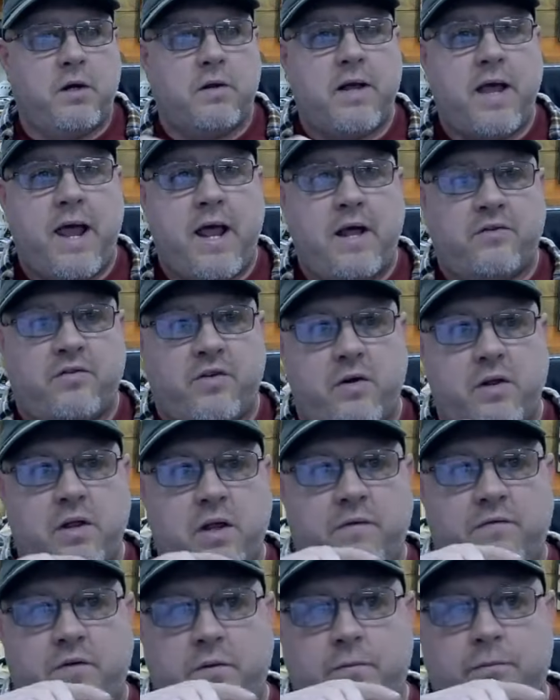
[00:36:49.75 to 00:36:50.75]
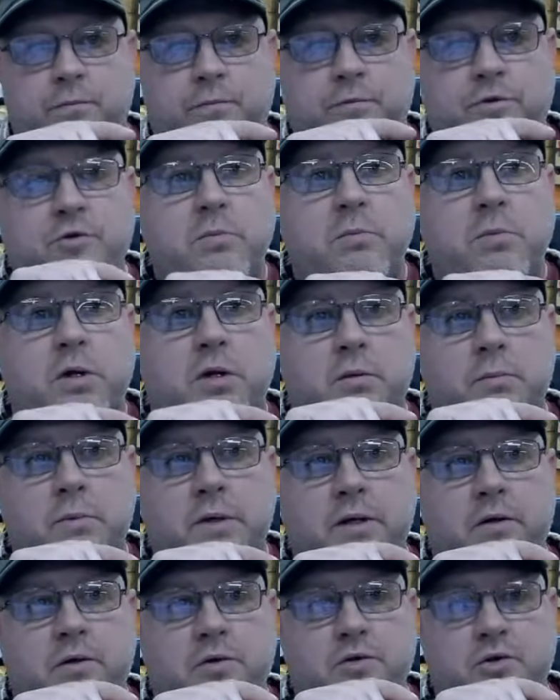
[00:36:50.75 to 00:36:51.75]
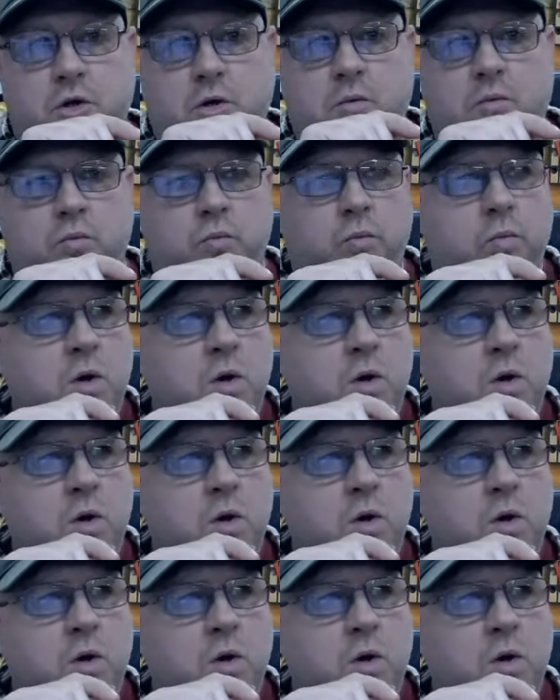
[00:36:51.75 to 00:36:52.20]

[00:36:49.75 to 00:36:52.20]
that has everything from 3 millimeter or